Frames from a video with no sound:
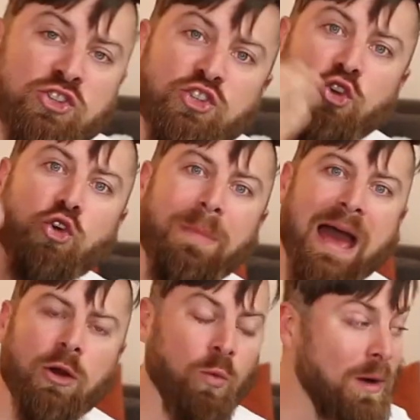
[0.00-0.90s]
So no
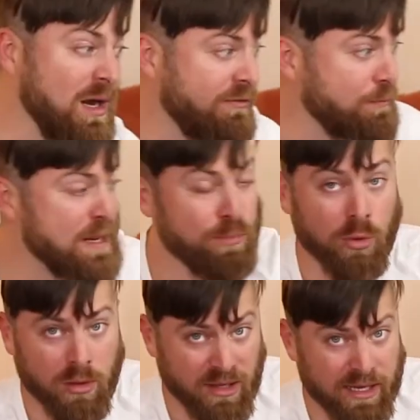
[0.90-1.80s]
matter what, if people
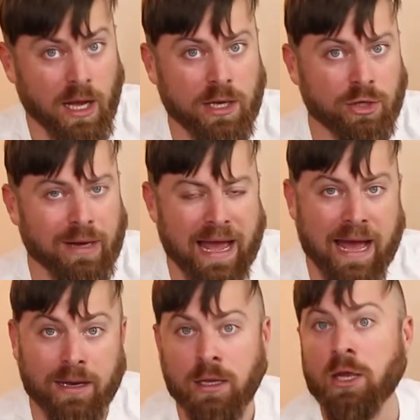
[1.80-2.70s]
click on your
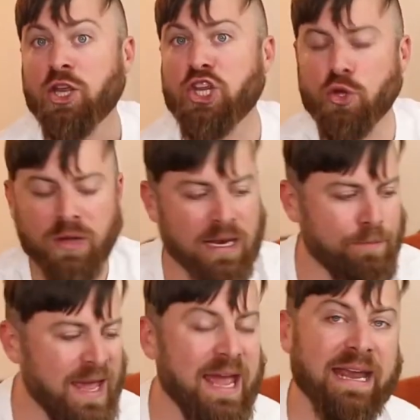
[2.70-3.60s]
ad, you
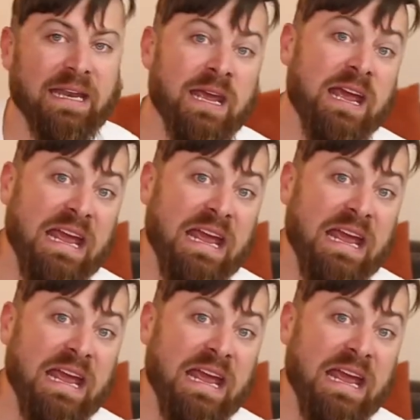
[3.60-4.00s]
get paid.